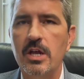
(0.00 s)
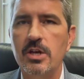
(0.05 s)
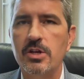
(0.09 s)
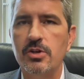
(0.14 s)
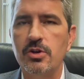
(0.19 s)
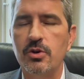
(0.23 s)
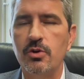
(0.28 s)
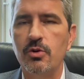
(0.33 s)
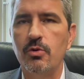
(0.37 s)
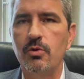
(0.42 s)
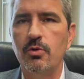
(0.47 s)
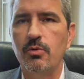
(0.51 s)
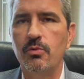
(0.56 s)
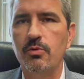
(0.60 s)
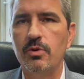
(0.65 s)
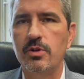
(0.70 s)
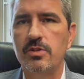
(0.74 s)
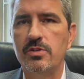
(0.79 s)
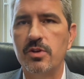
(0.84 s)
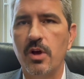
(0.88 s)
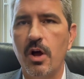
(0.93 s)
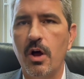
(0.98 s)
to
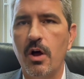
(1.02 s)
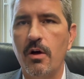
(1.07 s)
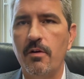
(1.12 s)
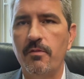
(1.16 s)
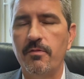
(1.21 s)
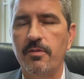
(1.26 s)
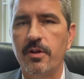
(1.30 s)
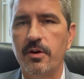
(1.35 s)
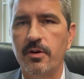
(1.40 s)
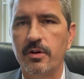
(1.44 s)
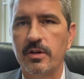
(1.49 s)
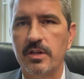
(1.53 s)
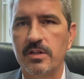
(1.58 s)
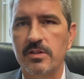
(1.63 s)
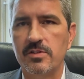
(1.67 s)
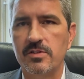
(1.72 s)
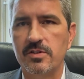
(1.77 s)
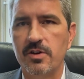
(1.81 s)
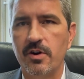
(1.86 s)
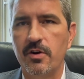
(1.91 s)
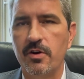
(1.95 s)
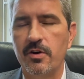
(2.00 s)
resolve their
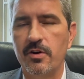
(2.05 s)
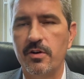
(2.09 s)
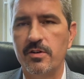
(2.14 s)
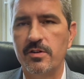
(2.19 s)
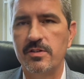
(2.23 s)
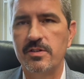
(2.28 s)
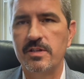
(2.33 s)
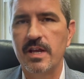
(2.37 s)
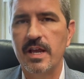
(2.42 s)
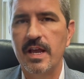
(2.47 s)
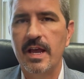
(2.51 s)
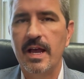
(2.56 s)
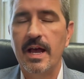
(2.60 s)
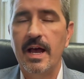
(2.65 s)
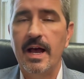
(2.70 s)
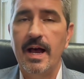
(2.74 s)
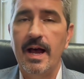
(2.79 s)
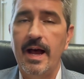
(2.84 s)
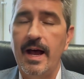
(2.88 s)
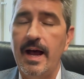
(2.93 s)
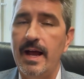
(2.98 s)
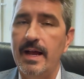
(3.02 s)
concerns.
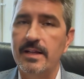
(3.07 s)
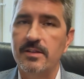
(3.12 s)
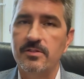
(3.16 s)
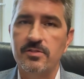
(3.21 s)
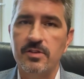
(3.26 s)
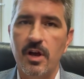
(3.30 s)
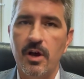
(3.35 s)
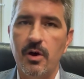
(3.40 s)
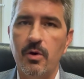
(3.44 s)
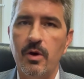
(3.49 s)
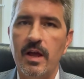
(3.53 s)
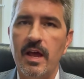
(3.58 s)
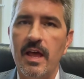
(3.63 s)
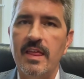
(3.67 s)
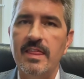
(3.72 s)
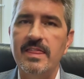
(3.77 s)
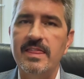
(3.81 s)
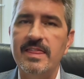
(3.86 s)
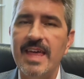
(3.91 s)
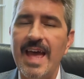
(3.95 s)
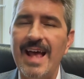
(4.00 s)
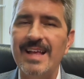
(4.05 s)
So
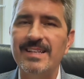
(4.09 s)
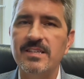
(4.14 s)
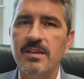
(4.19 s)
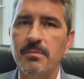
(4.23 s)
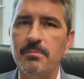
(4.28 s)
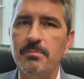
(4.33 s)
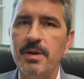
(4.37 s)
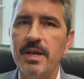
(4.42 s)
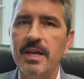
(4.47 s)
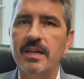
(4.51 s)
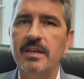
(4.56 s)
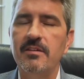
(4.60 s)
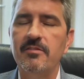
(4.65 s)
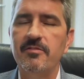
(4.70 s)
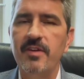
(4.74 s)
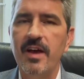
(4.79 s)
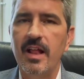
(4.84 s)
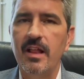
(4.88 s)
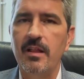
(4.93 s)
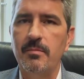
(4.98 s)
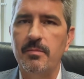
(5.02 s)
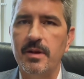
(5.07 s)
that's a big
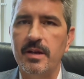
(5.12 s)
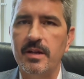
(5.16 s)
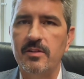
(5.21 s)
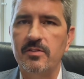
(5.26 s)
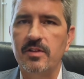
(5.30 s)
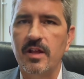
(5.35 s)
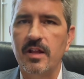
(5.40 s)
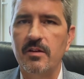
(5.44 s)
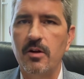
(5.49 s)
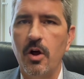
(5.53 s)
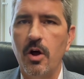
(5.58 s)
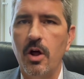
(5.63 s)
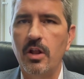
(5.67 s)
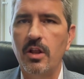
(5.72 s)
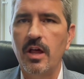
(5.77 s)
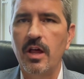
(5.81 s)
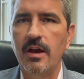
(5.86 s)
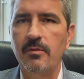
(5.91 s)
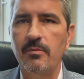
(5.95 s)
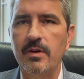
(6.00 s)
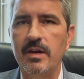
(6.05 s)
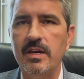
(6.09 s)
development, is that
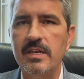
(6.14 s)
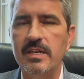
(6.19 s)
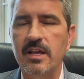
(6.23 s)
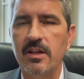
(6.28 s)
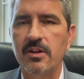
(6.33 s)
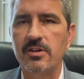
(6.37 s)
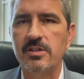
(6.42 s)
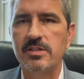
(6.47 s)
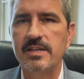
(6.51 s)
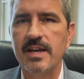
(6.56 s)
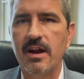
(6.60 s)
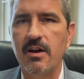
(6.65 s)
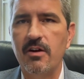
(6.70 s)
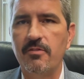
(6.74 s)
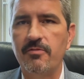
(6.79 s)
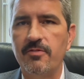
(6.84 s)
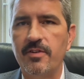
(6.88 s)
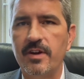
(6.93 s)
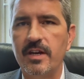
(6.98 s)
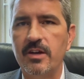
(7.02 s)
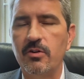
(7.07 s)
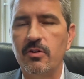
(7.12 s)
online retailers now are
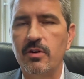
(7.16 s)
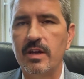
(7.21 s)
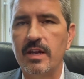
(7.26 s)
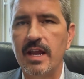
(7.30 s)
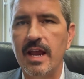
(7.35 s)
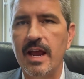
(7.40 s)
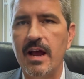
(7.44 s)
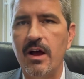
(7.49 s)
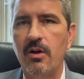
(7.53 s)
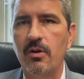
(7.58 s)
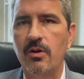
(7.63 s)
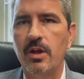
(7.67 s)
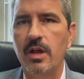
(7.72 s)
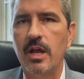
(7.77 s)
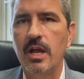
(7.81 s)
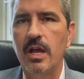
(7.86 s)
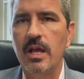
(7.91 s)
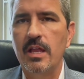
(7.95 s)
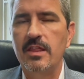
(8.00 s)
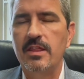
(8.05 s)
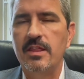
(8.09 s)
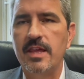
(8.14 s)
figuring out
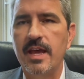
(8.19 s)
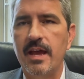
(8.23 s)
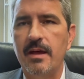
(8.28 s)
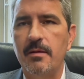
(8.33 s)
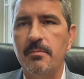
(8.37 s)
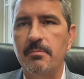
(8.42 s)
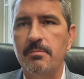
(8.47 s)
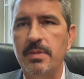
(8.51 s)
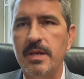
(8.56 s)
that